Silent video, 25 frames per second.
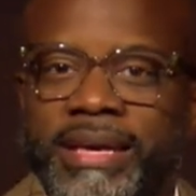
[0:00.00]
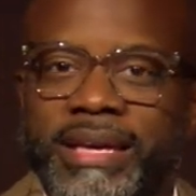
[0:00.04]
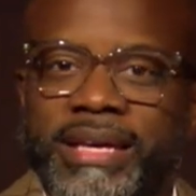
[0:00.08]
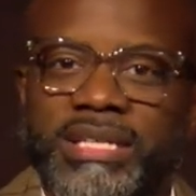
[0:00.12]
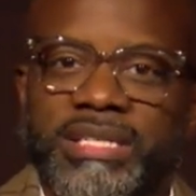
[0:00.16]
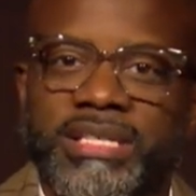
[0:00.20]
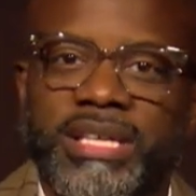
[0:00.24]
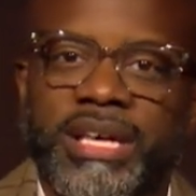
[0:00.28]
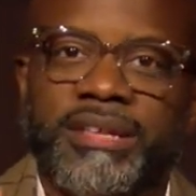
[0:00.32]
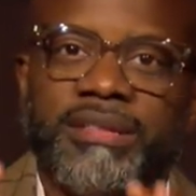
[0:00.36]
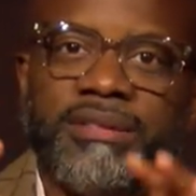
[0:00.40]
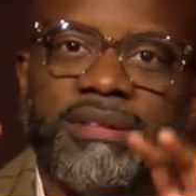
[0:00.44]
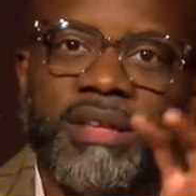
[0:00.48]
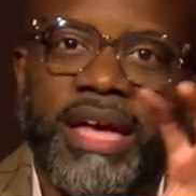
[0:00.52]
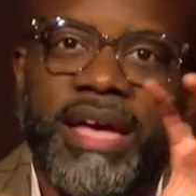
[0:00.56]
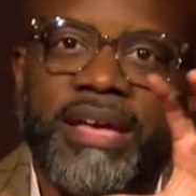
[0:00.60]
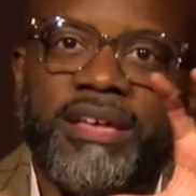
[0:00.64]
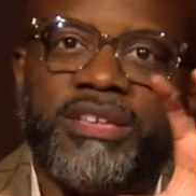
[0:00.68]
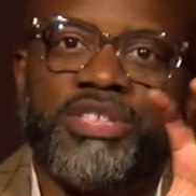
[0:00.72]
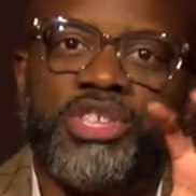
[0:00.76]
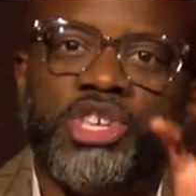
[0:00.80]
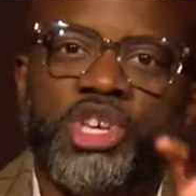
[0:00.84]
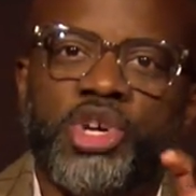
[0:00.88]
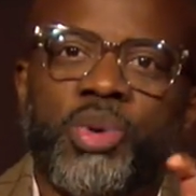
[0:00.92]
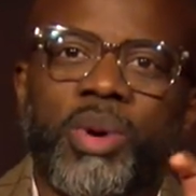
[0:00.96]
Is that
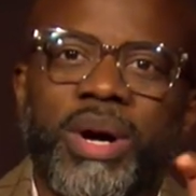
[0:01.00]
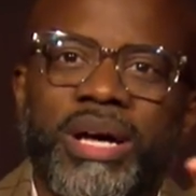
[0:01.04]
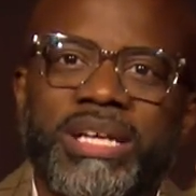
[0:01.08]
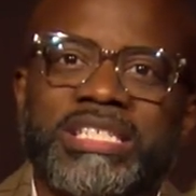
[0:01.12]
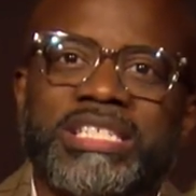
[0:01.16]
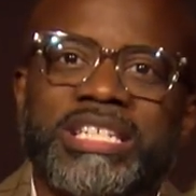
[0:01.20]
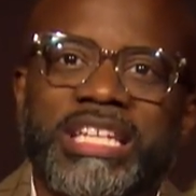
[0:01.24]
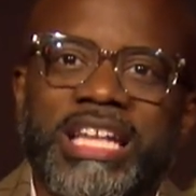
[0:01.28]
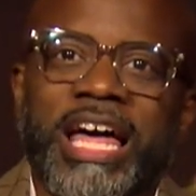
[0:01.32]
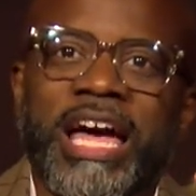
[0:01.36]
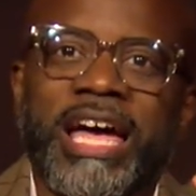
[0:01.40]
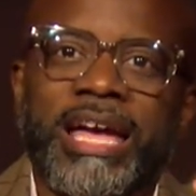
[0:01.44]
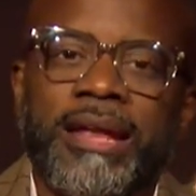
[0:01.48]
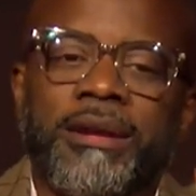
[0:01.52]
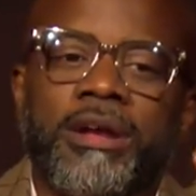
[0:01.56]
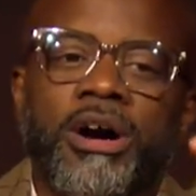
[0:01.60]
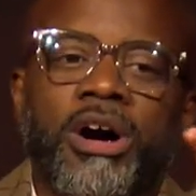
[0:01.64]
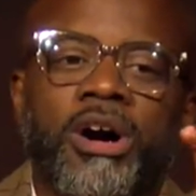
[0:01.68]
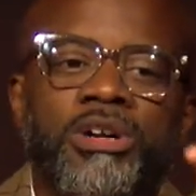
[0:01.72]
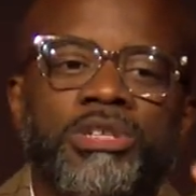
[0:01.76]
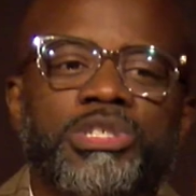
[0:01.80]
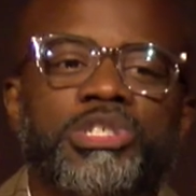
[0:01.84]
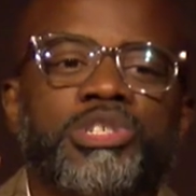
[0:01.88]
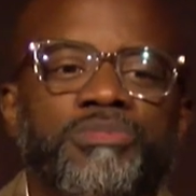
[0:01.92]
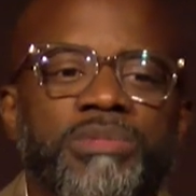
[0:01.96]
you as light
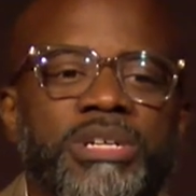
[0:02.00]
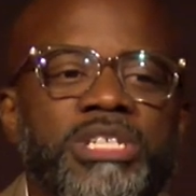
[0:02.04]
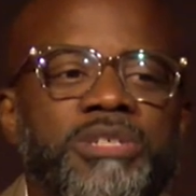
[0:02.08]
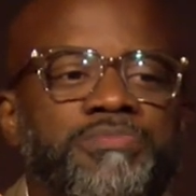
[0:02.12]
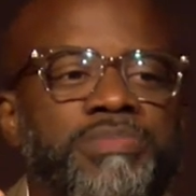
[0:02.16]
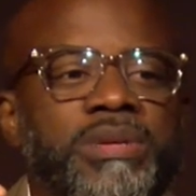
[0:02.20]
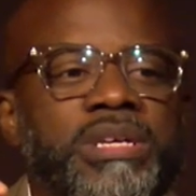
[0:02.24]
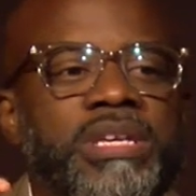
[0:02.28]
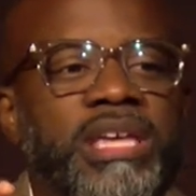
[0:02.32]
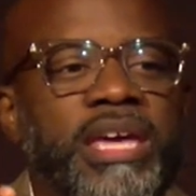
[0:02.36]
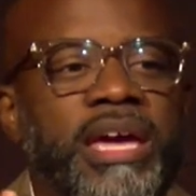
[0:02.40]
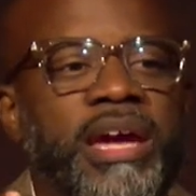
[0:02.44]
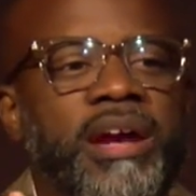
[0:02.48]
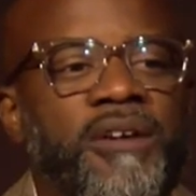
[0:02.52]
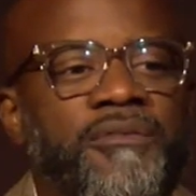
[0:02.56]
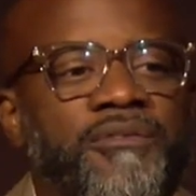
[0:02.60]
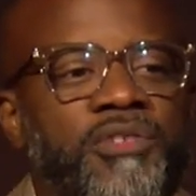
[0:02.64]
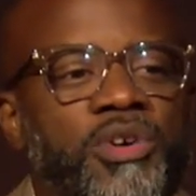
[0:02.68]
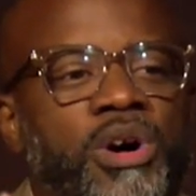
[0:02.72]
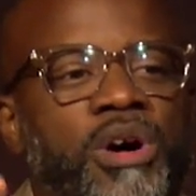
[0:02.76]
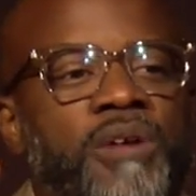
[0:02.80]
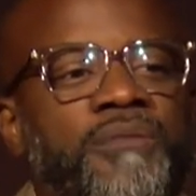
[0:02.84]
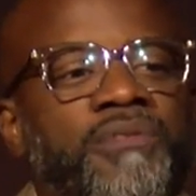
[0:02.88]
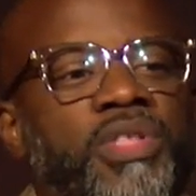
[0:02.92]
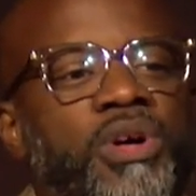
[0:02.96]
also must be
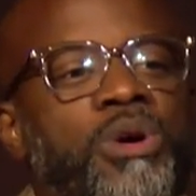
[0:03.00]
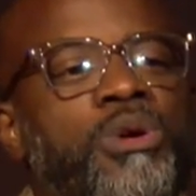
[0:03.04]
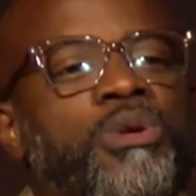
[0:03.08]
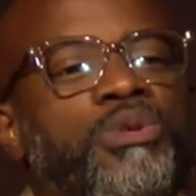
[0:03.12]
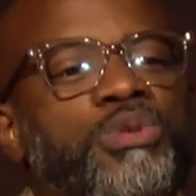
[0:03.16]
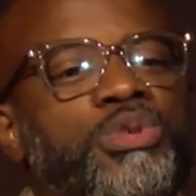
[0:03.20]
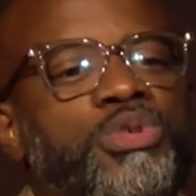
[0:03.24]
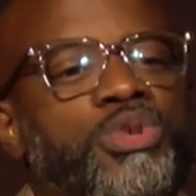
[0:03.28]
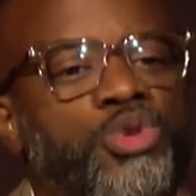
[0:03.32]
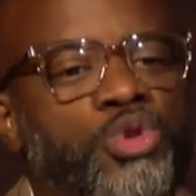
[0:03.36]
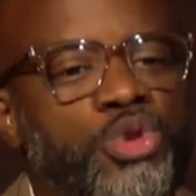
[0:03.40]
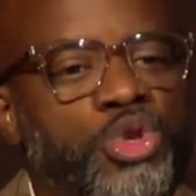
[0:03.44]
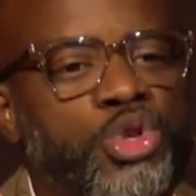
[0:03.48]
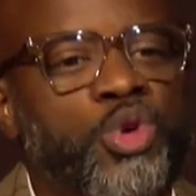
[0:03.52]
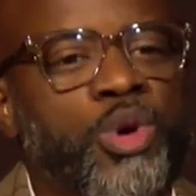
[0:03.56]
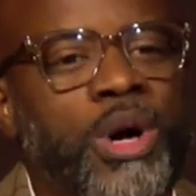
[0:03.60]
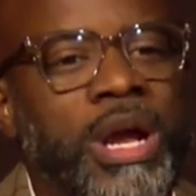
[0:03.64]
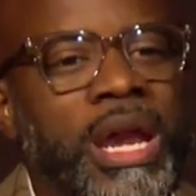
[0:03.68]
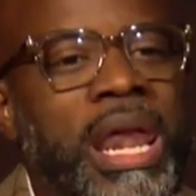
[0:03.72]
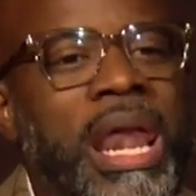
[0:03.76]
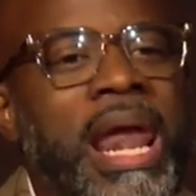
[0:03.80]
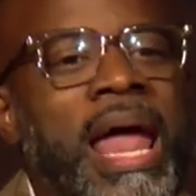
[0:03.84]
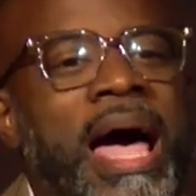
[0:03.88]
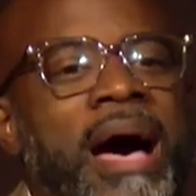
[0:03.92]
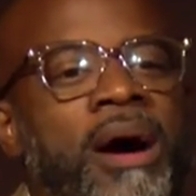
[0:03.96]
careful of those who you
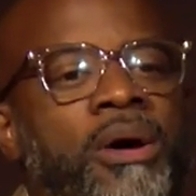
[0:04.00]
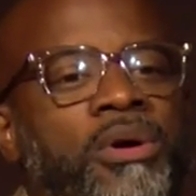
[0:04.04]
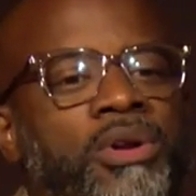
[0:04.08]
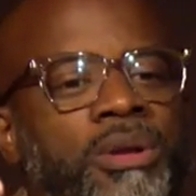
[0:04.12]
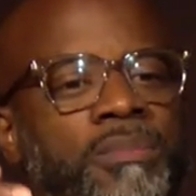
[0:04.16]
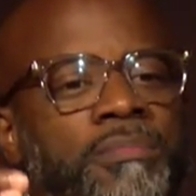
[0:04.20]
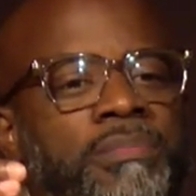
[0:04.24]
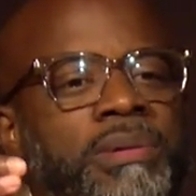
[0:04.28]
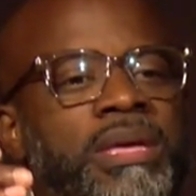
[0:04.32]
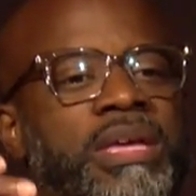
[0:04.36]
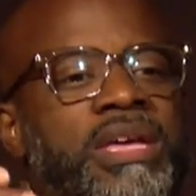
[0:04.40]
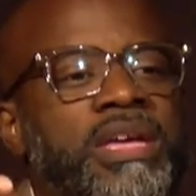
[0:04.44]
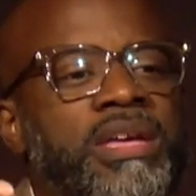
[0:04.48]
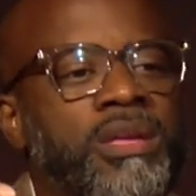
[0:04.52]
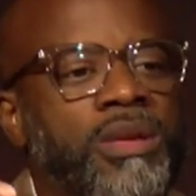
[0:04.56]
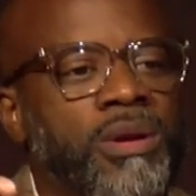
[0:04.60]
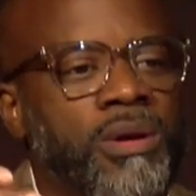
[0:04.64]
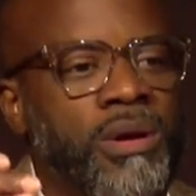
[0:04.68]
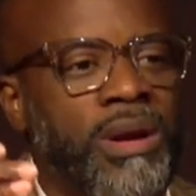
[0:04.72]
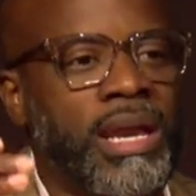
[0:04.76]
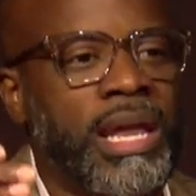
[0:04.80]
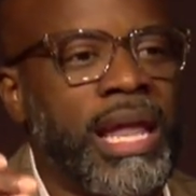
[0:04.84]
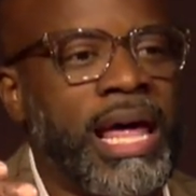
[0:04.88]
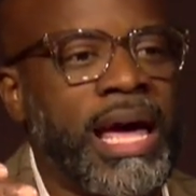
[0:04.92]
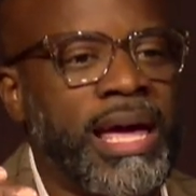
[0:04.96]
allow to be in
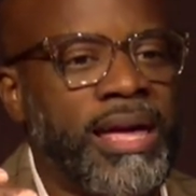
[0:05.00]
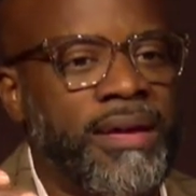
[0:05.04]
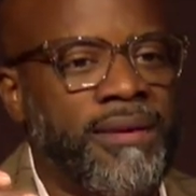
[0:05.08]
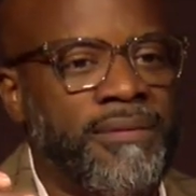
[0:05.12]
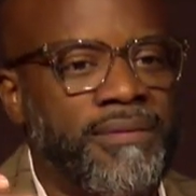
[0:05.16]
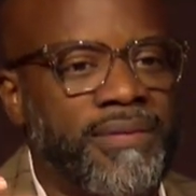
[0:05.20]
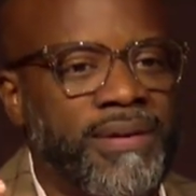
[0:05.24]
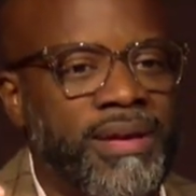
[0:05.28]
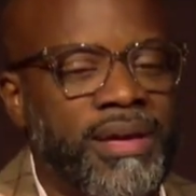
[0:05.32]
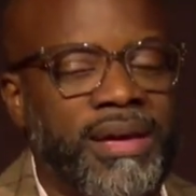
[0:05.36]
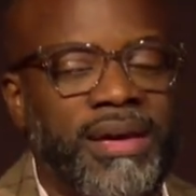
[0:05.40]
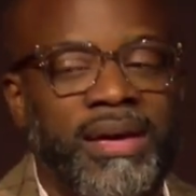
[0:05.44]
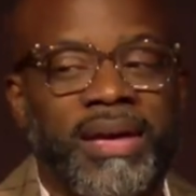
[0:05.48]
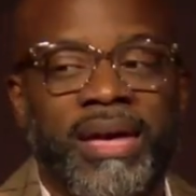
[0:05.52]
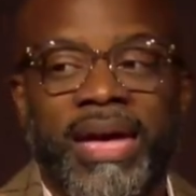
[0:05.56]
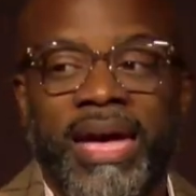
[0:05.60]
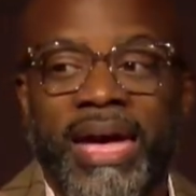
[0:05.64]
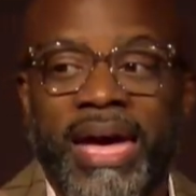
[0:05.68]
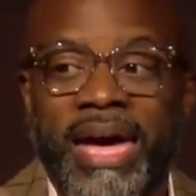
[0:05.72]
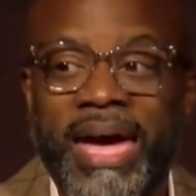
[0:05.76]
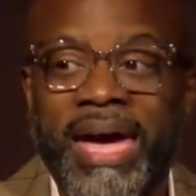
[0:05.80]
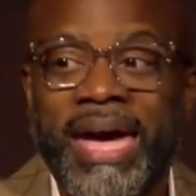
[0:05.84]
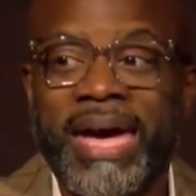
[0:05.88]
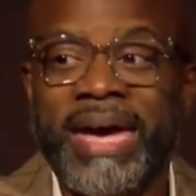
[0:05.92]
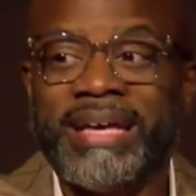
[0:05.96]
your life
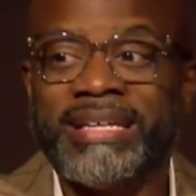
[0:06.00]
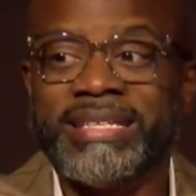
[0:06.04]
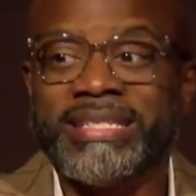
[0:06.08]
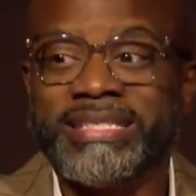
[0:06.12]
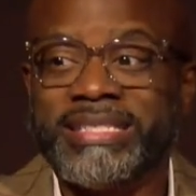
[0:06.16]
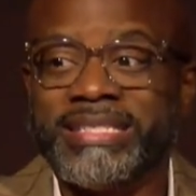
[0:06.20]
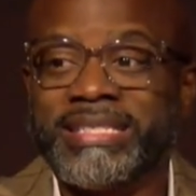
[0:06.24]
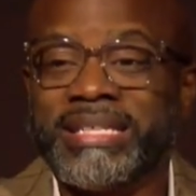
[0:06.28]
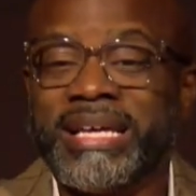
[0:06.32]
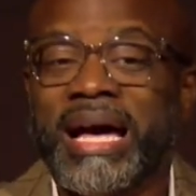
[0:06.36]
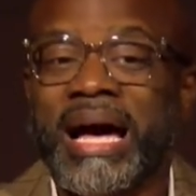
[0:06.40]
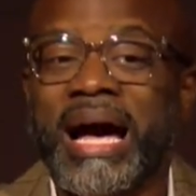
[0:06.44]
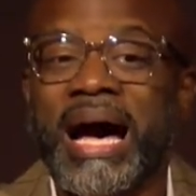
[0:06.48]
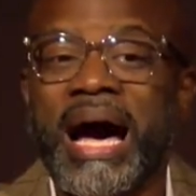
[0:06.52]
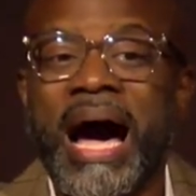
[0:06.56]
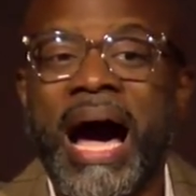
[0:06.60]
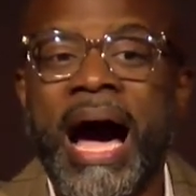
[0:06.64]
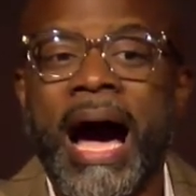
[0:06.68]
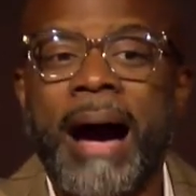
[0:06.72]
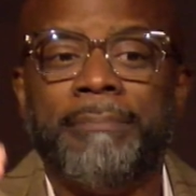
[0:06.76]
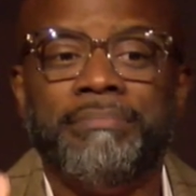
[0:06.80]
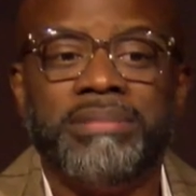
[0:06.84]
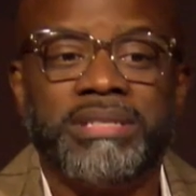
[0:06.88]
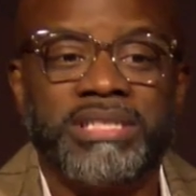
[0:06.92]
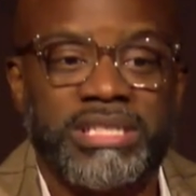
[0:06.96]
as
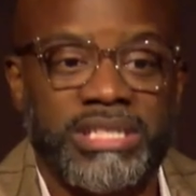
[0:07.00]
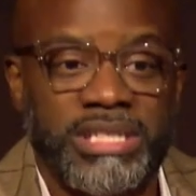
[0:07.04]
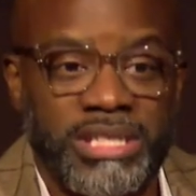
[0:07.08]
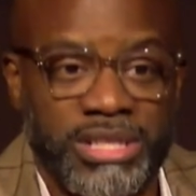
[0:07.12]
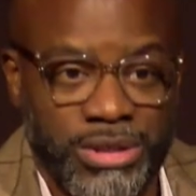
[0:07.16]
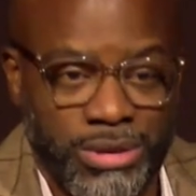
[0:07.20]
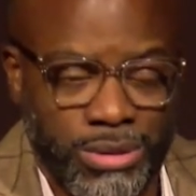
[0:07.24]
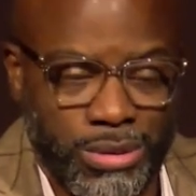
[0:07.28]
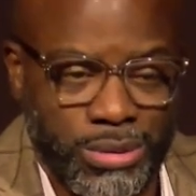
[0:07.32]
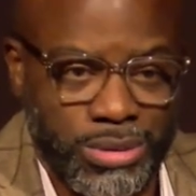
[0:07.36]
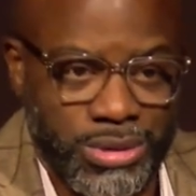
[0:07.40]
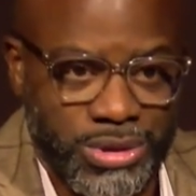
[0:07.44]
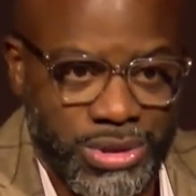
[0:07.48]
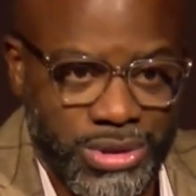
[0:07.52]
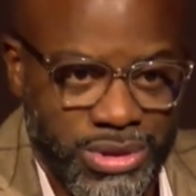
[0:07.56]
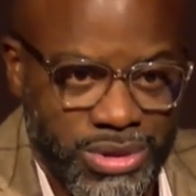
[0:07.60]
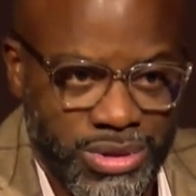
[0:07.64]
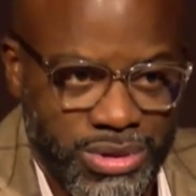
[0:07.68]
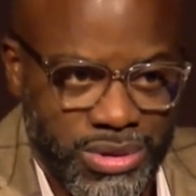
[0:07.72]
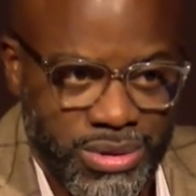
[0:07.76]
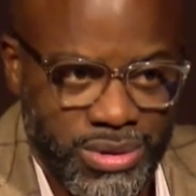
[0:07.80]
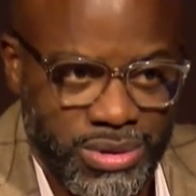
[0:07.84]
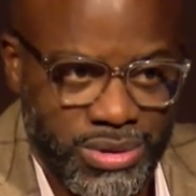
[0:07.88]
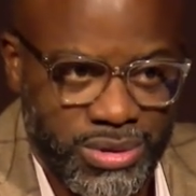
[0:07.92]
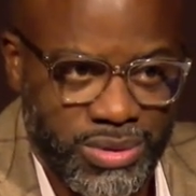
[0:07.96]
obstacles.